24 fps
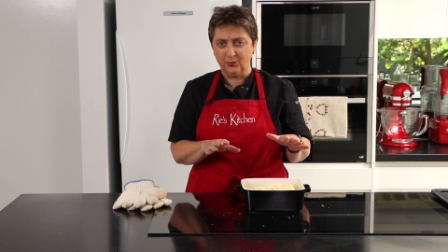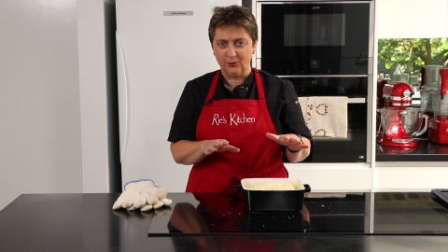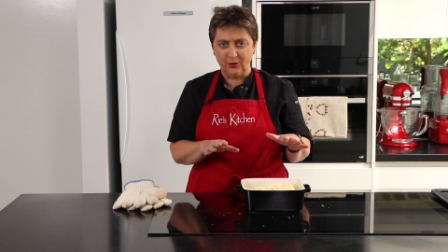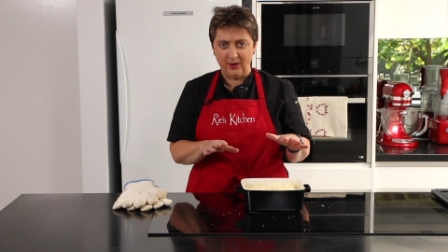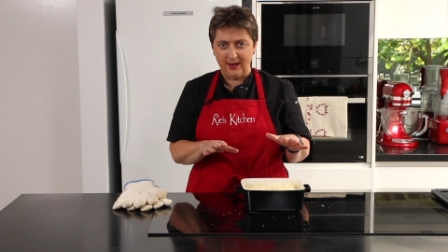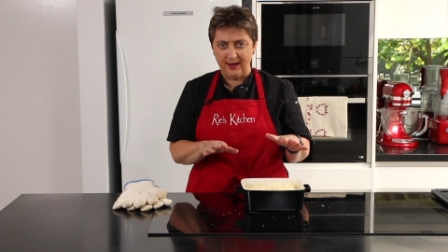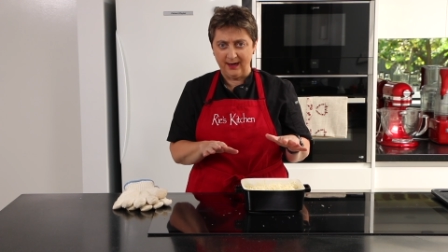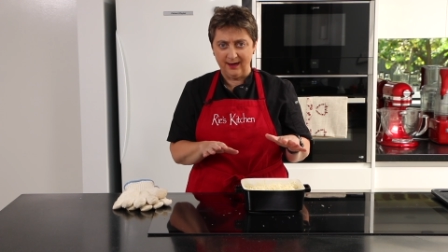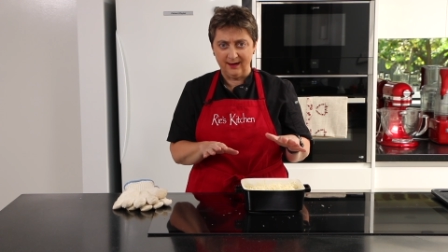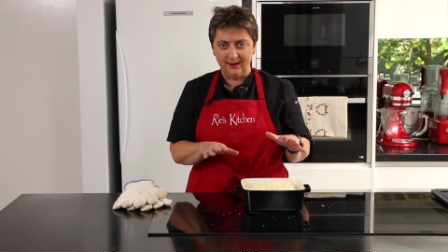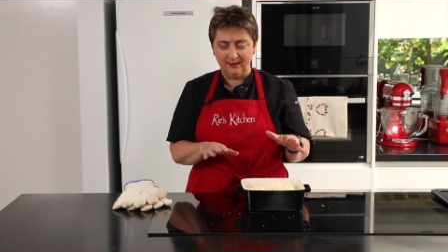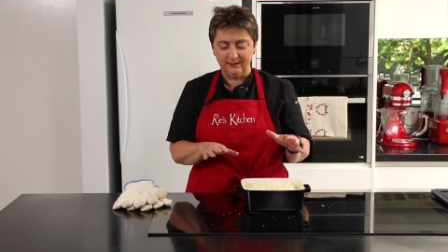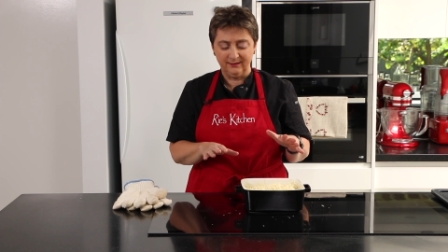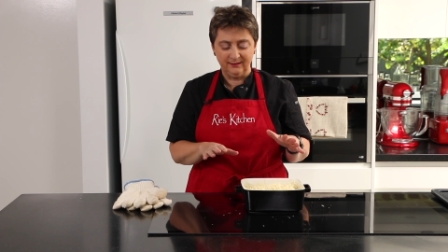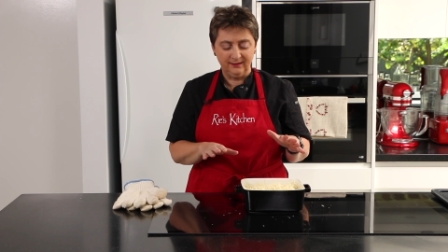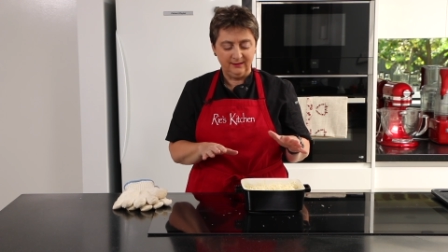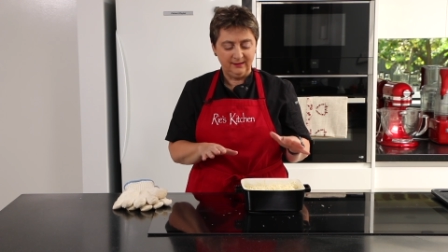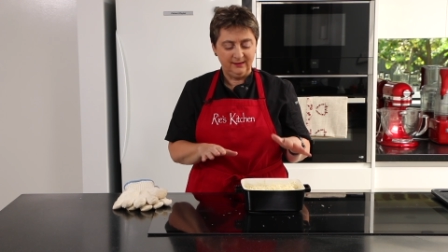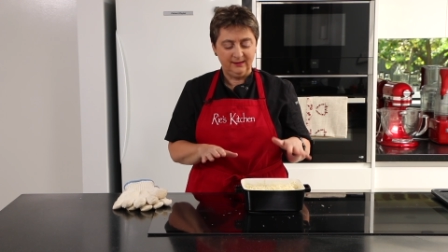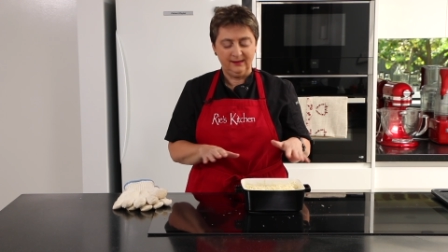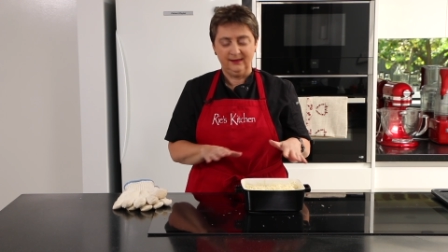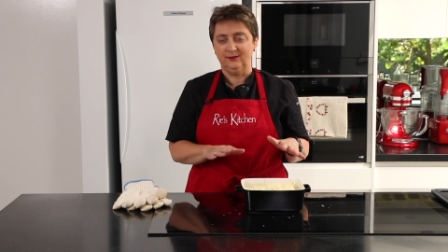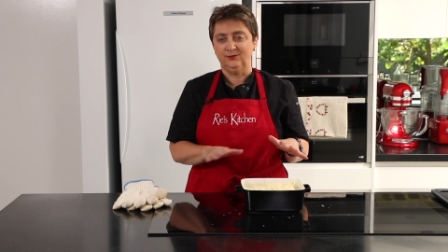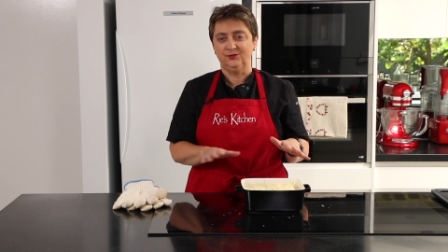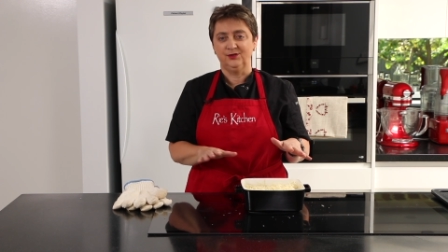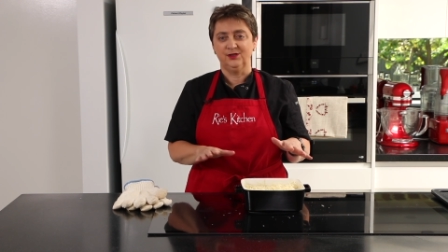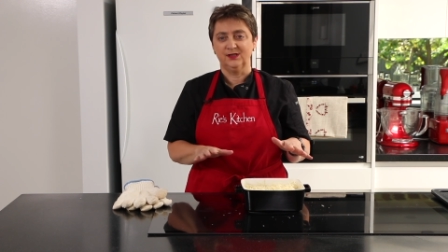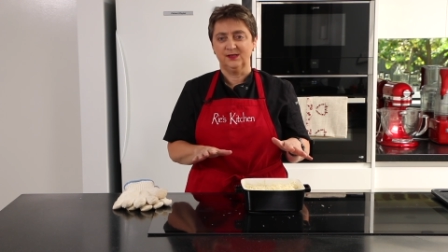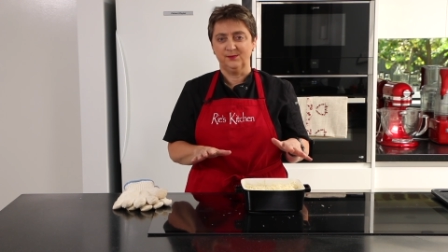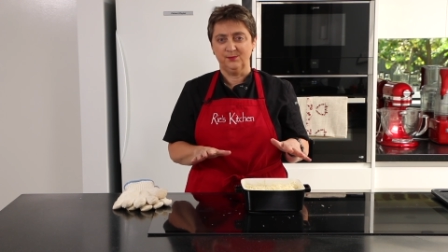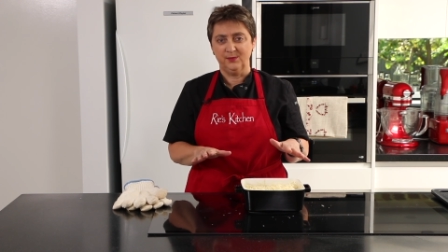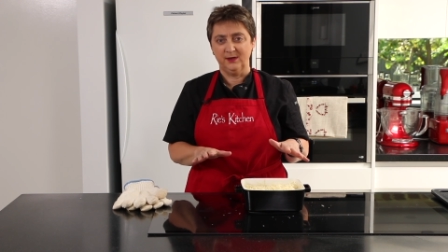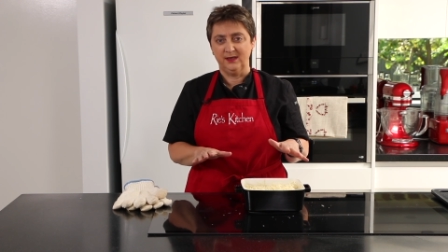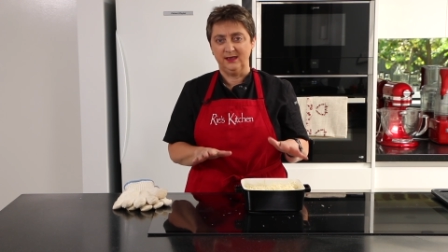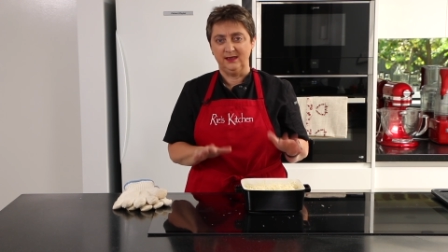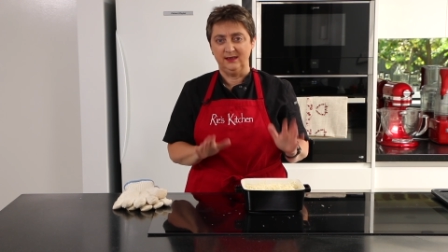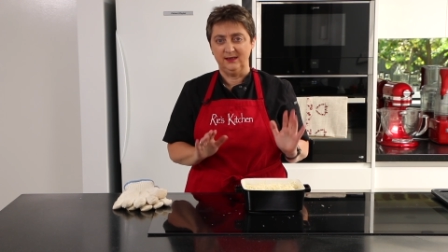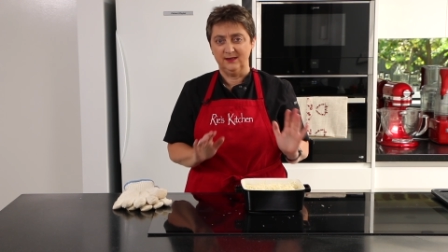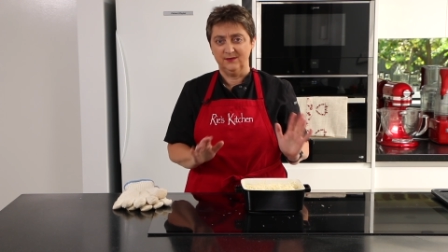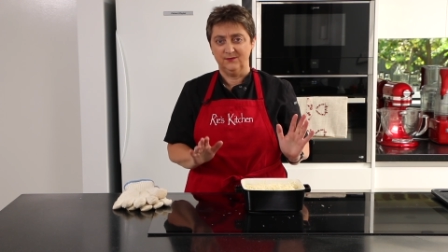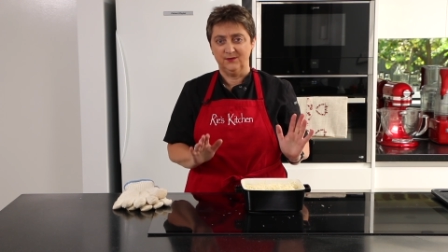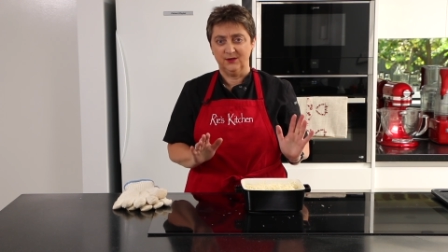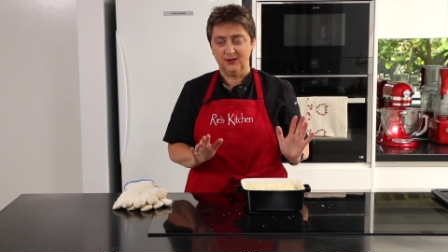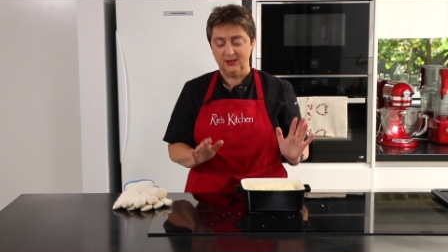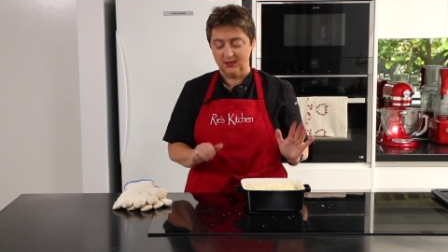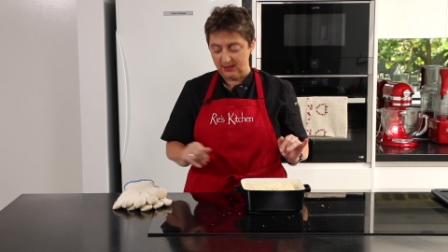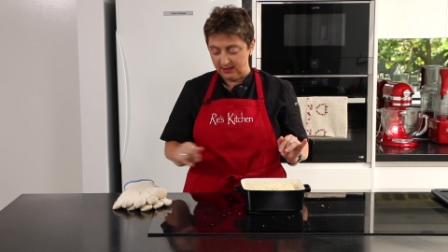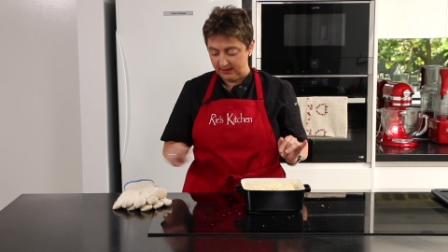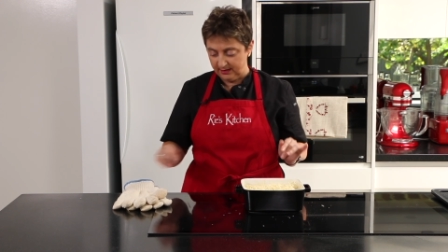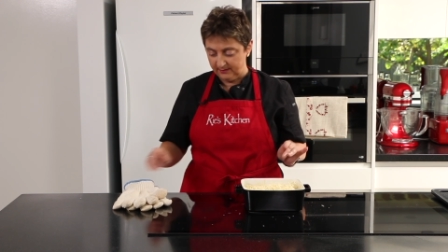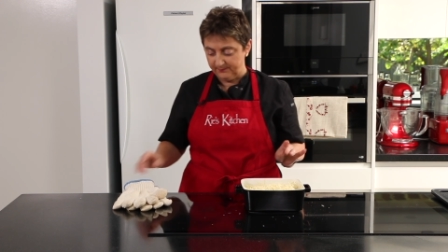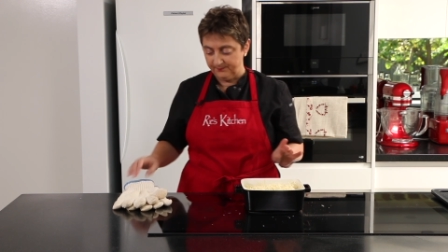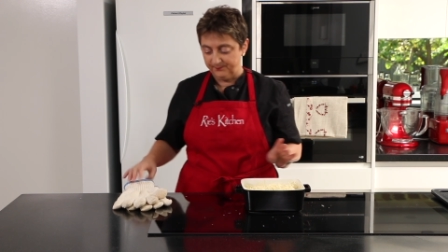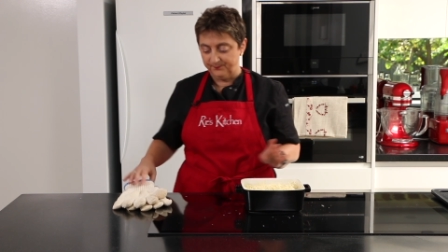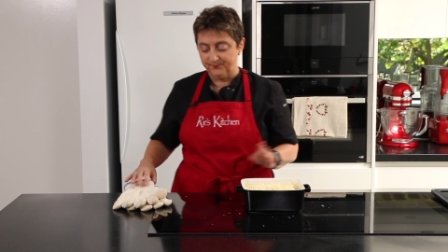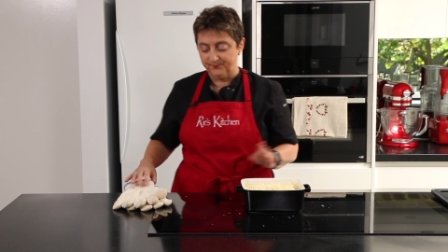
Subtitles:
brown. It'll just be divine.